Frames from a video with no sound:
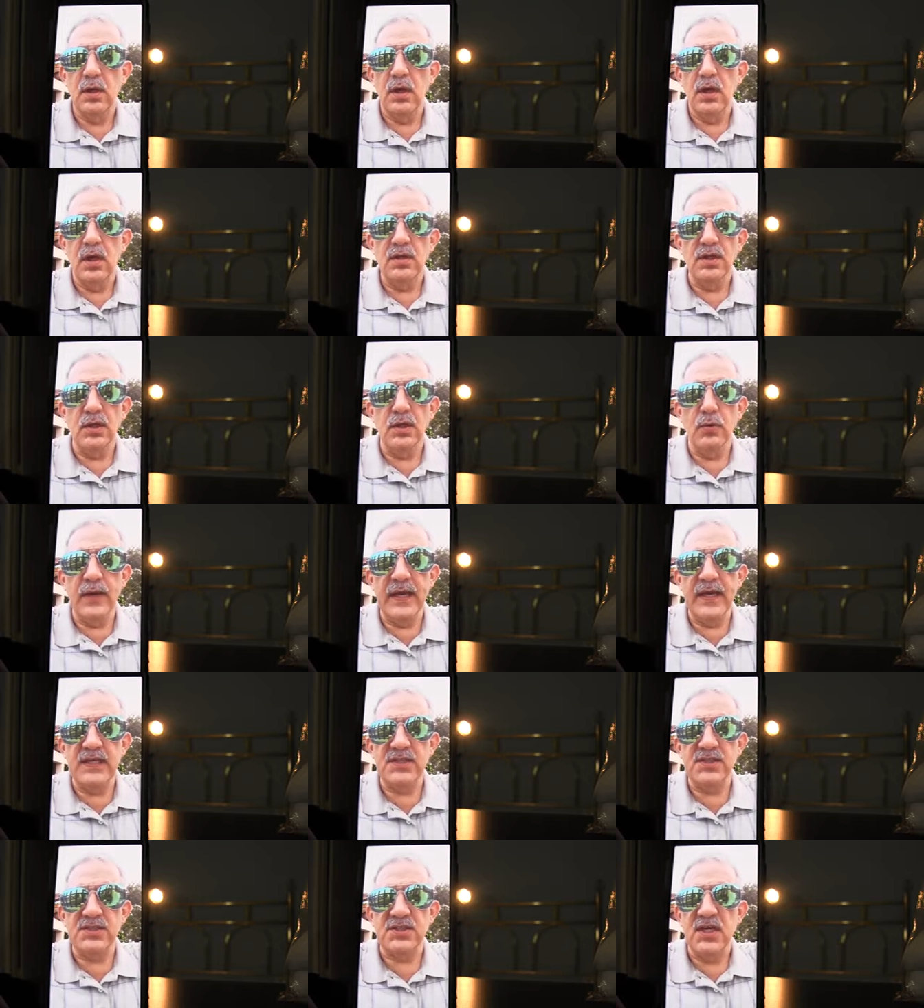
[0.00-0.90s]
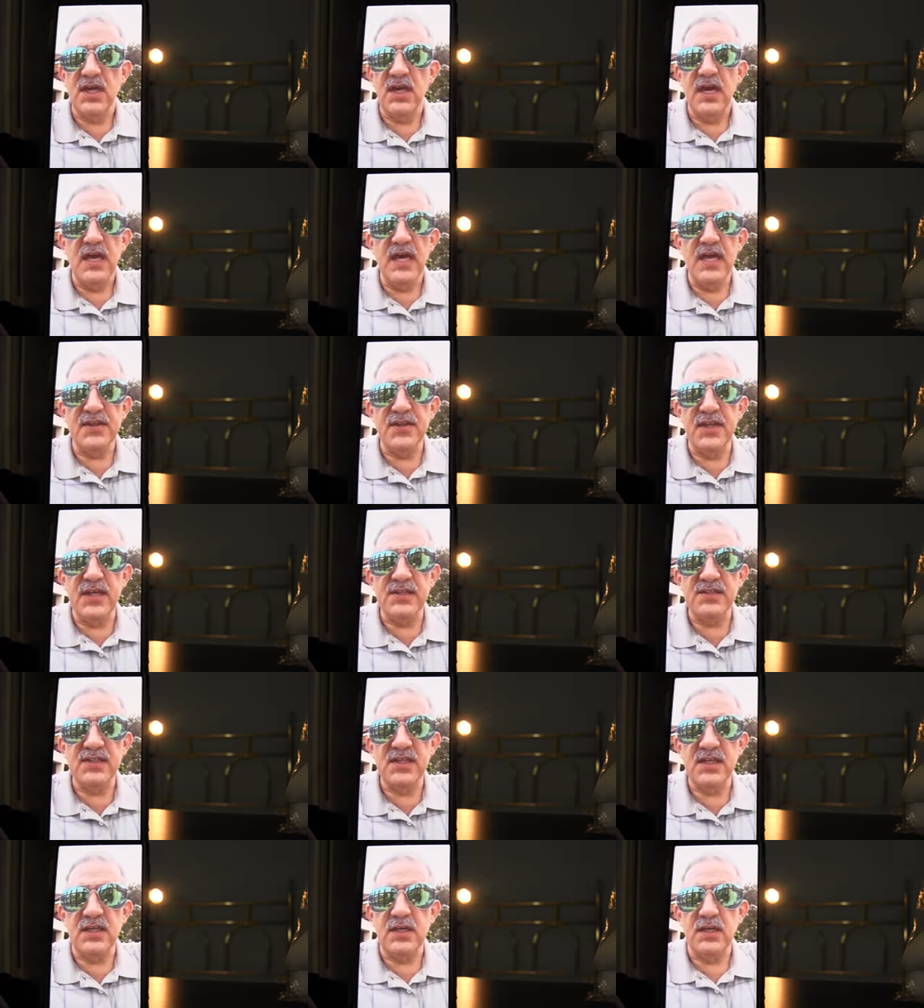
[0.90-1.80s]
the race,
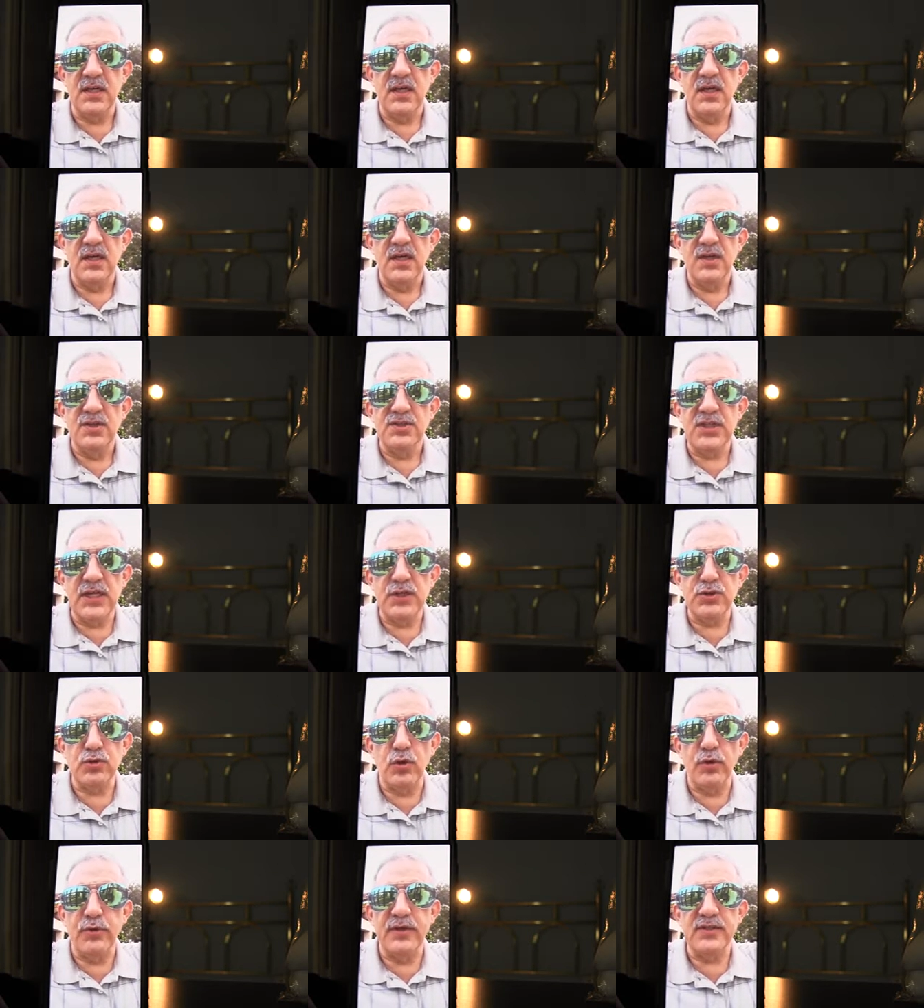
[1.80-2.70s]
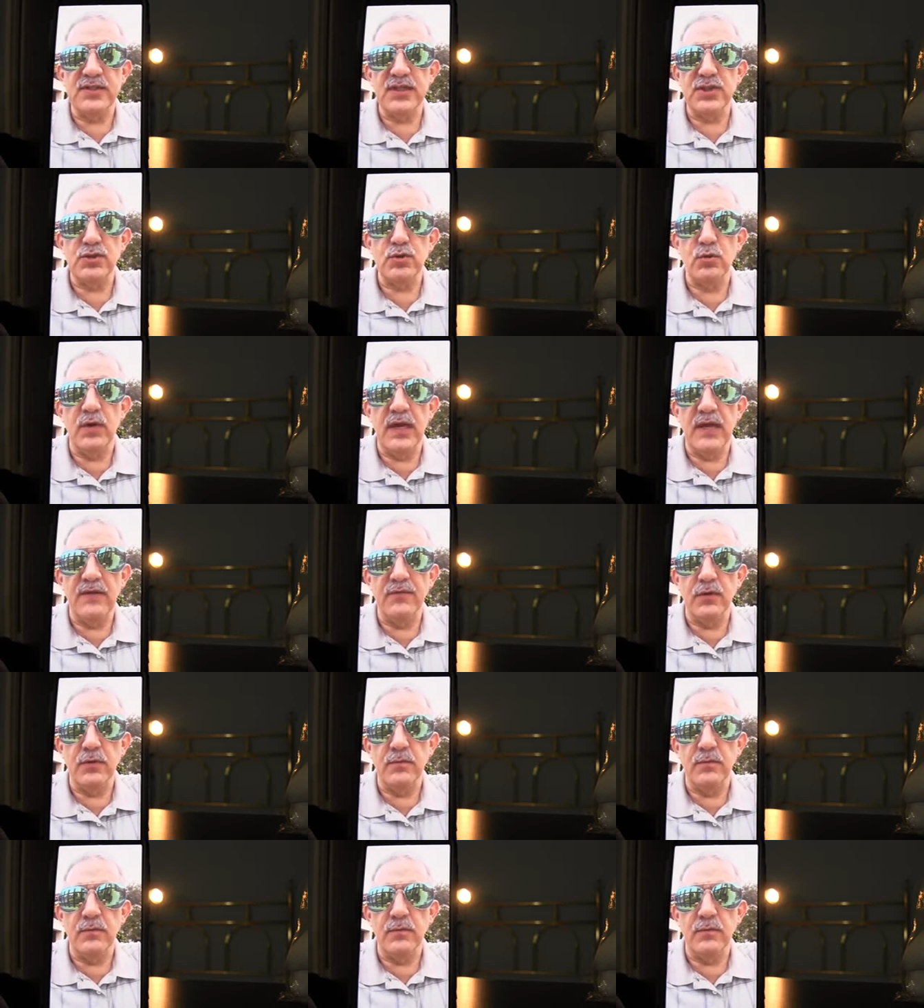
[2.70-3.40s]
ethnicity, sexual orientation, whatever.